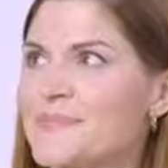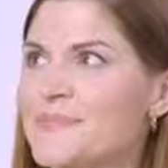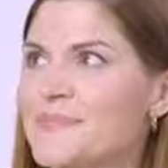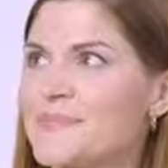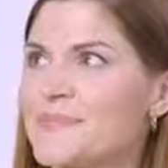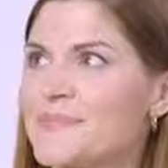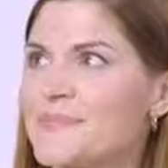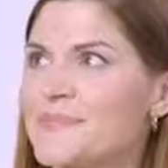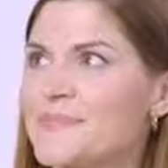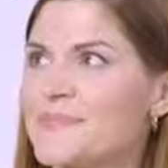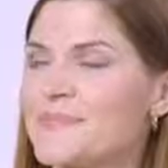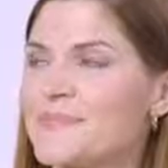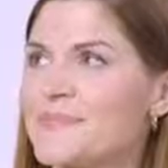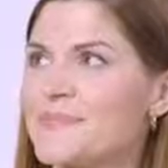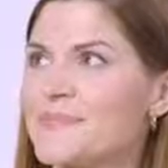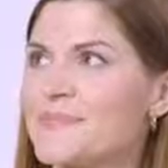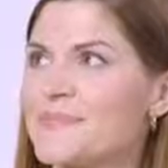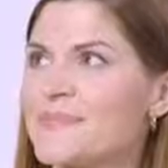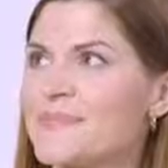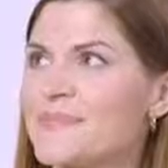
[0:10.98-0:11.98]

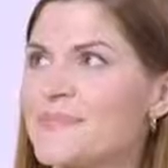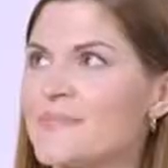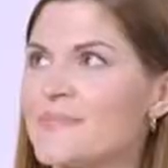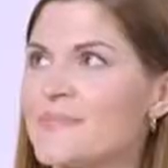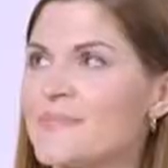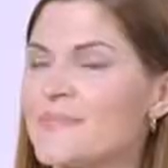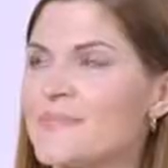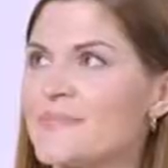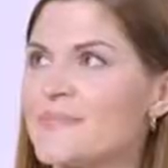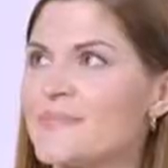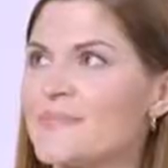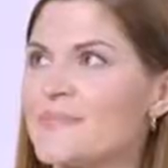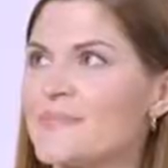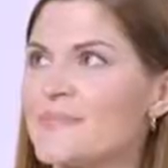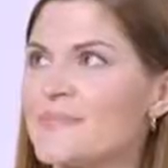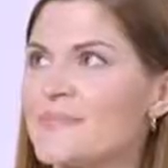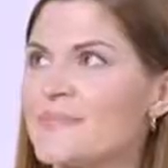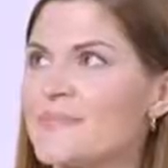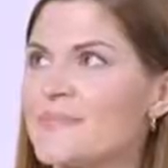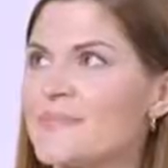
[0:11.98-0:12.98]

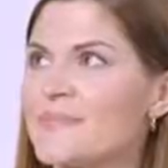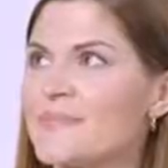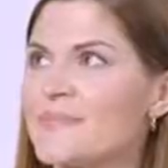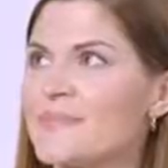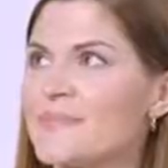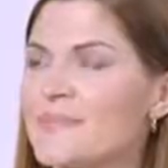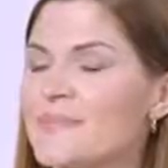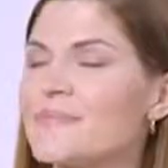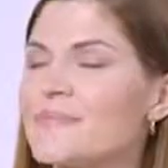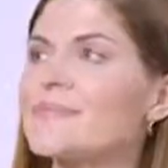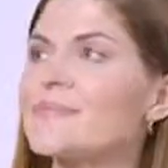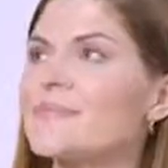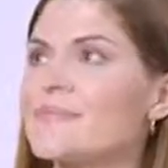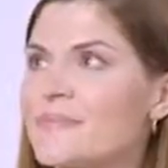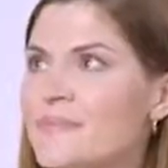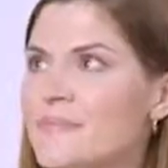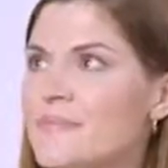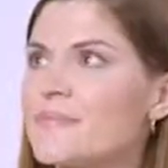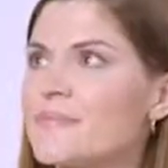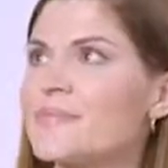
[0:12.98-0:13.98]

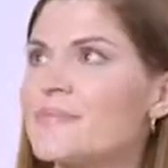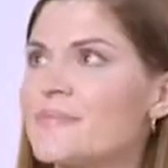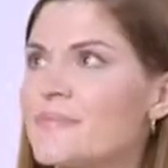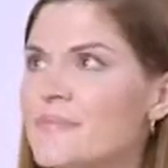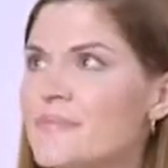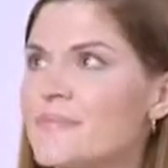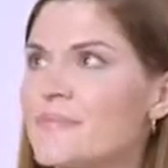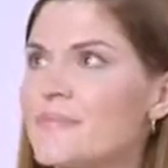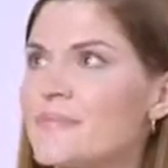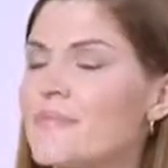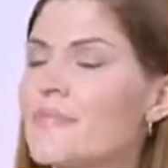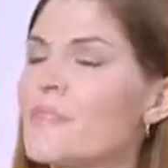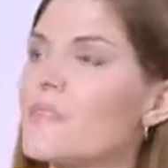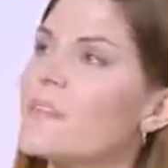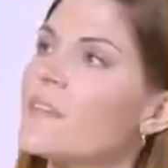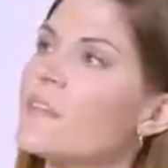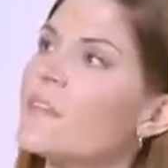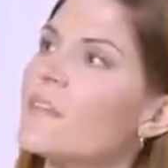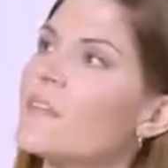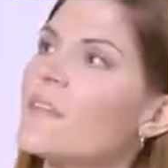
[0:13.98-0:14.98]

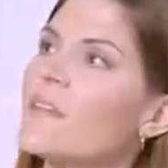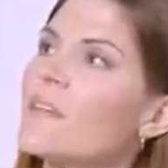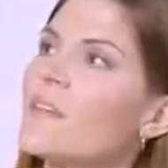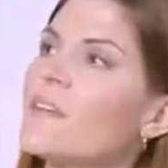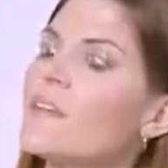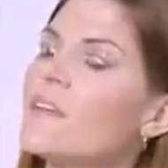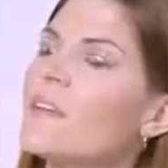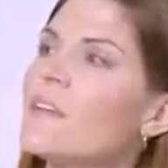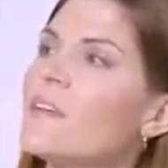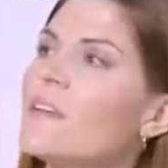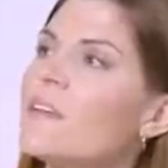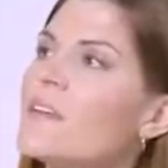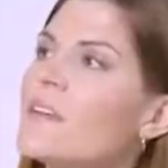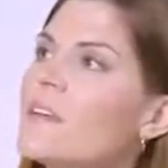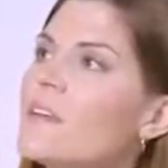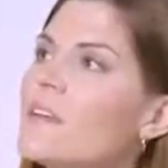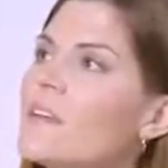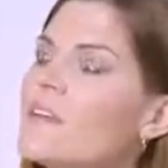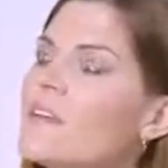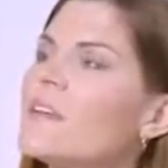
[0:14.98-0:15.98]

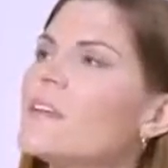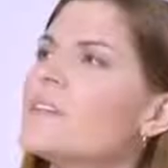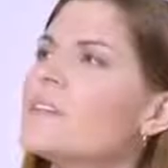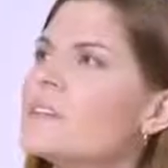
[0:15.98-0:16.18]
The person shown says nothing.